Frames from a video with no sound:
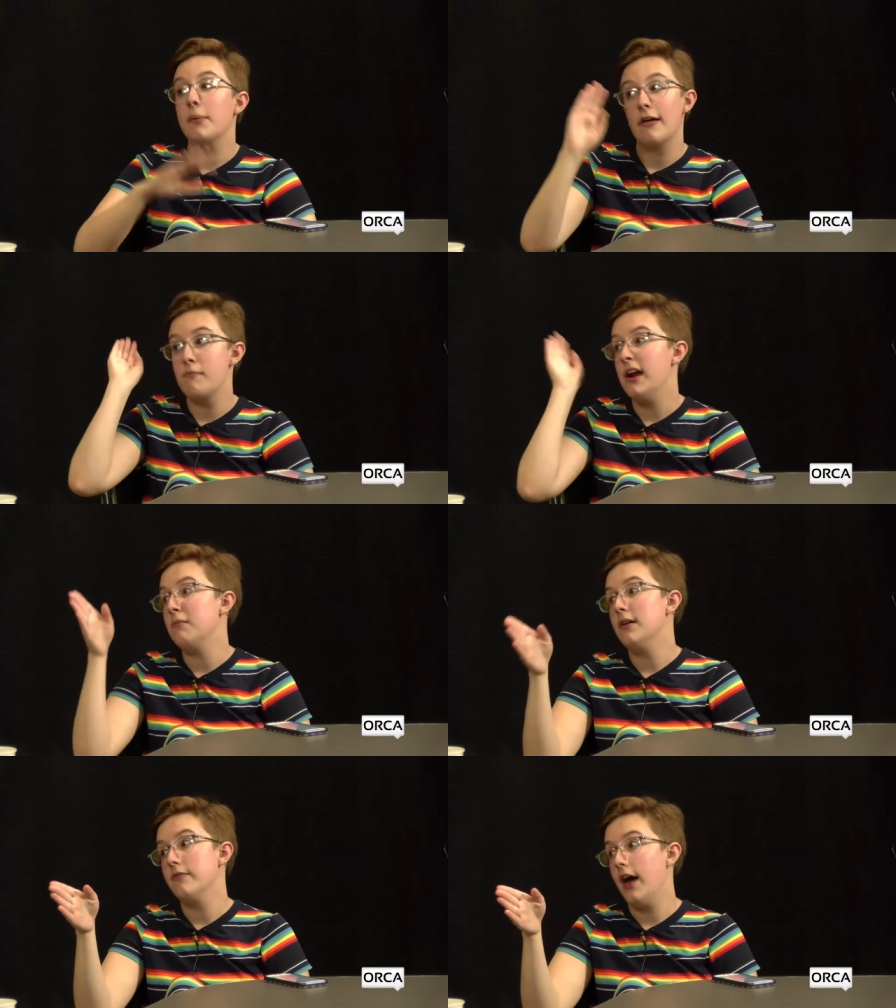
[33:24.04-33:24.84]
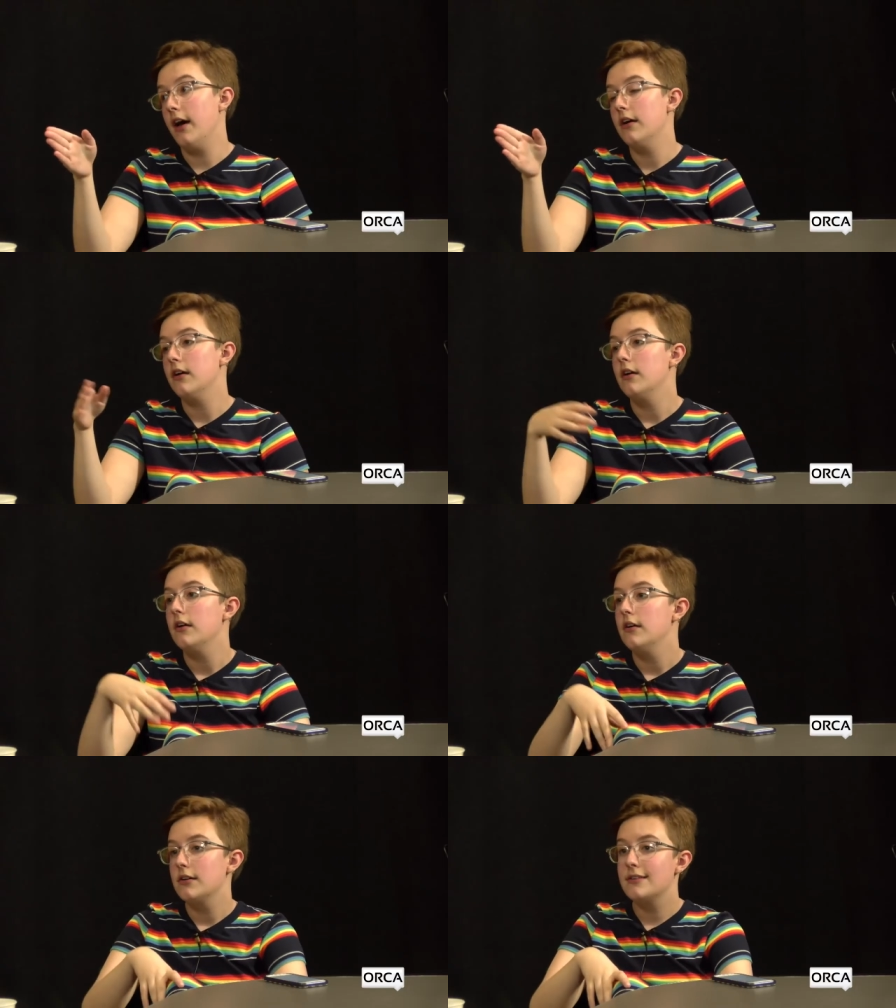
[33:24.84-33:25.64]
but that reminded me of that
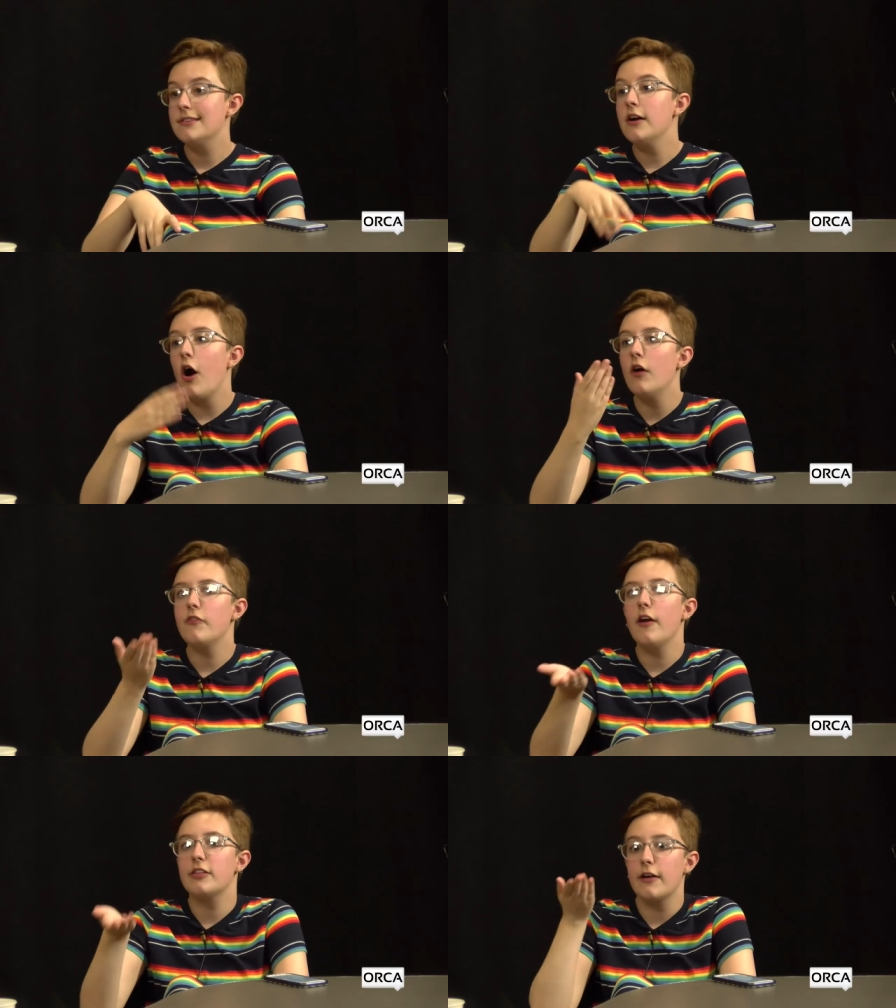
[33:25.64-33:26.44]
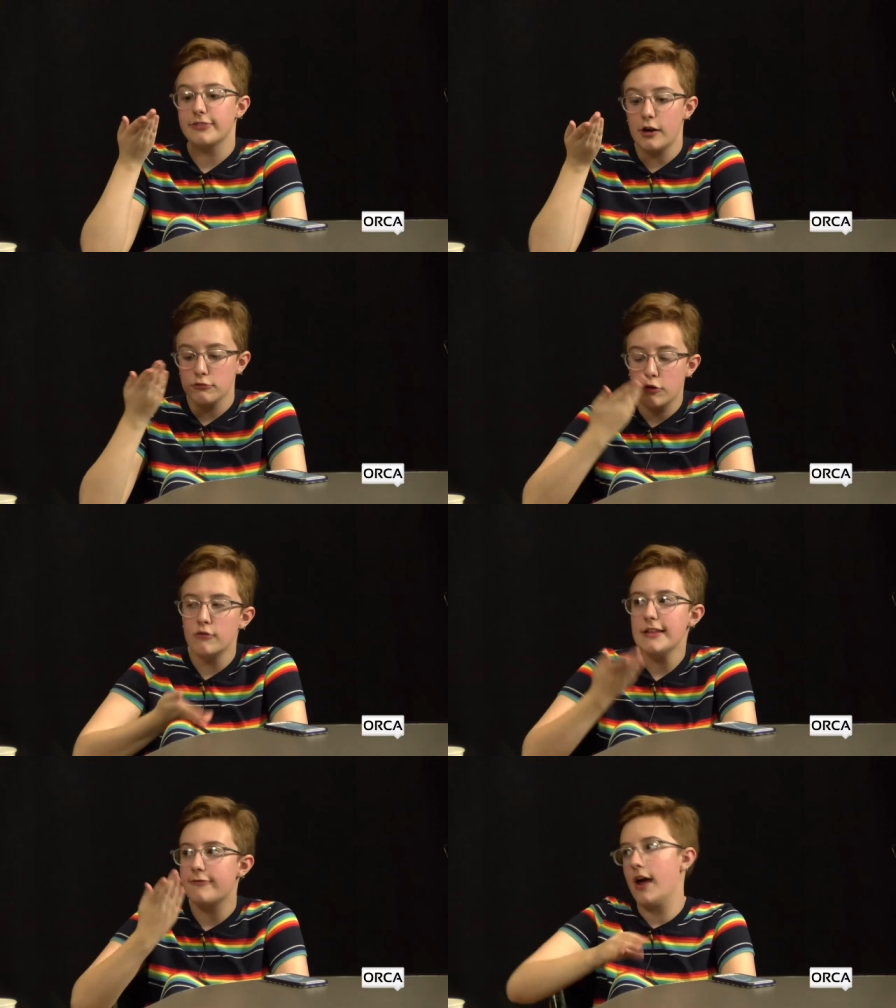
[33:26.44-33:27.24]
because they're, they're, they're
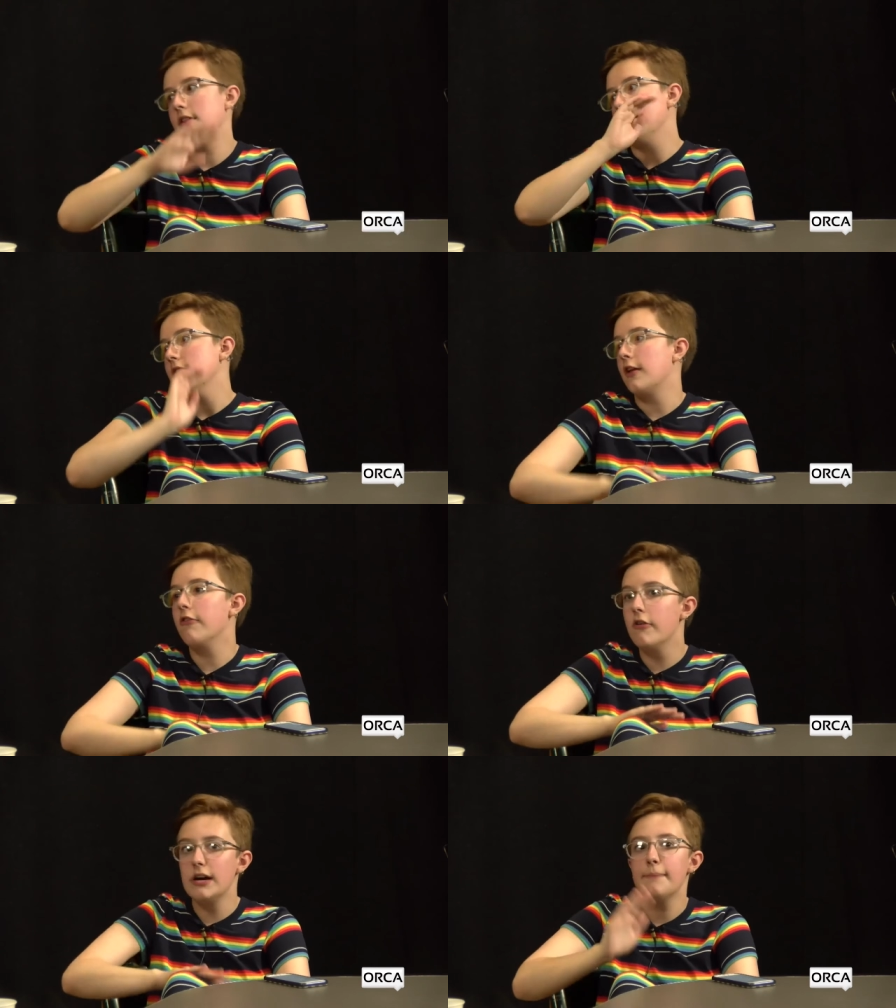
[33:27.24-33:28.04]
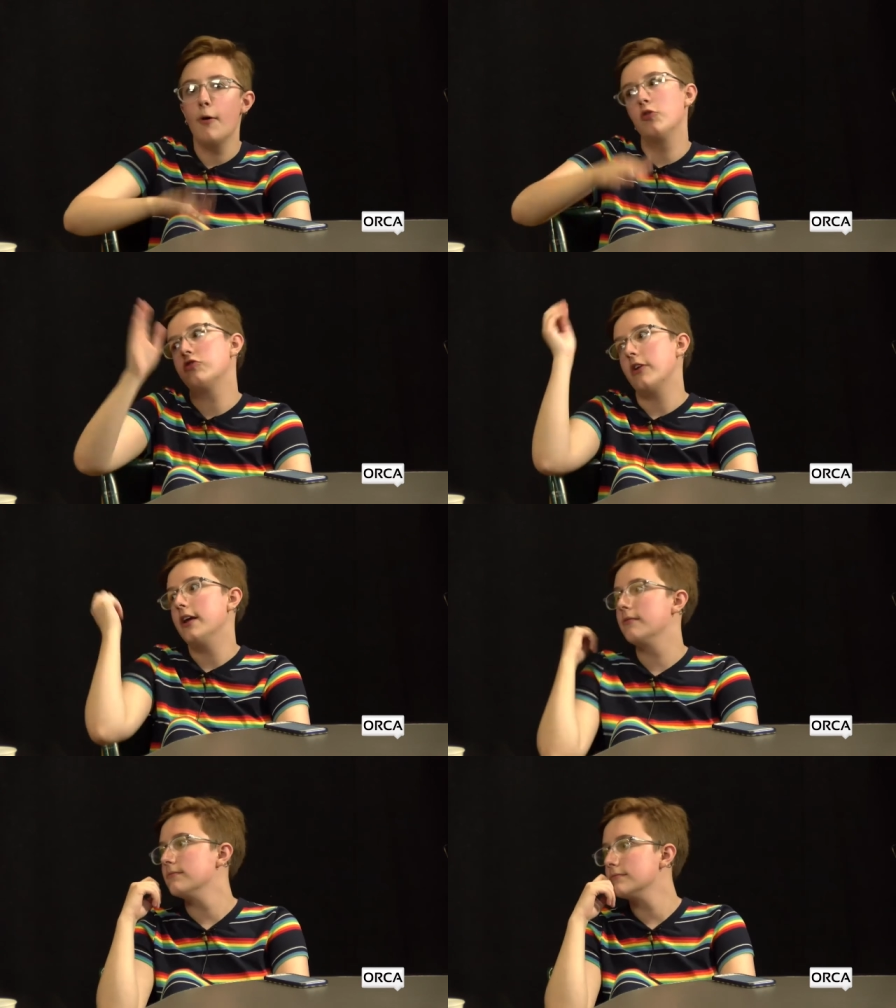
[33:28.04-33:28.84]
literally friends they're literally both
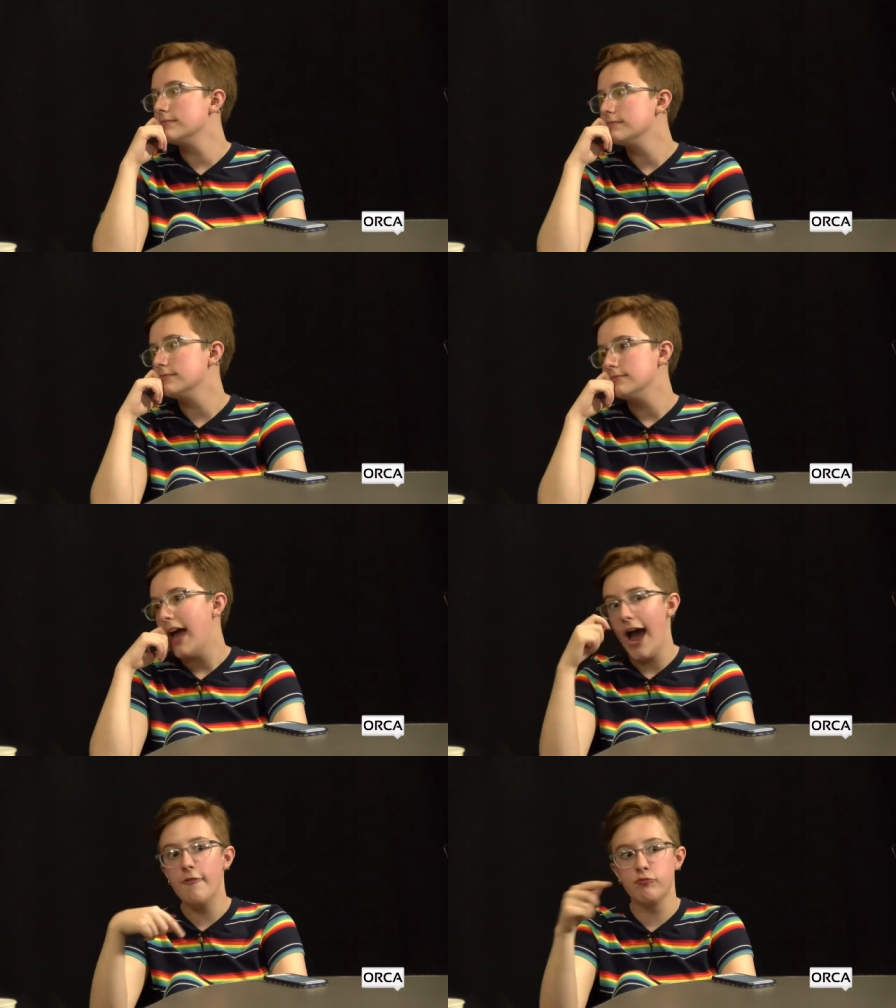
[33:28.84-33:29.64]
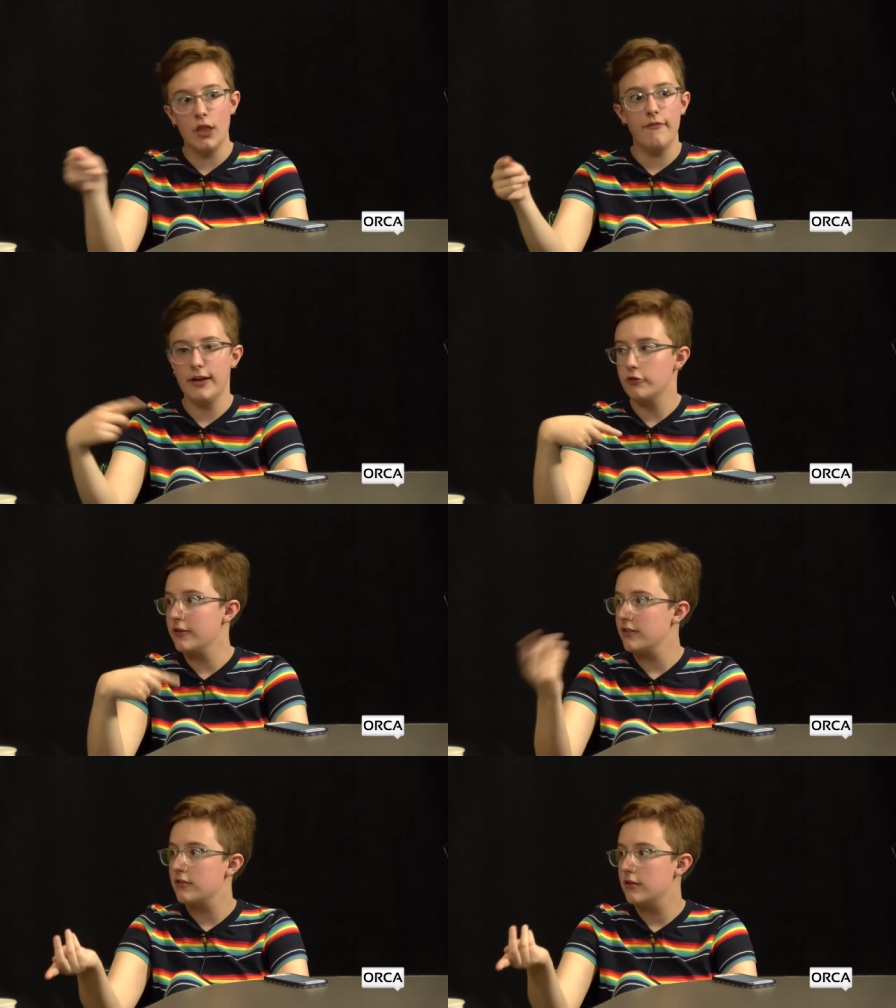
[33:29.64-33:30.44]
straight have love interests.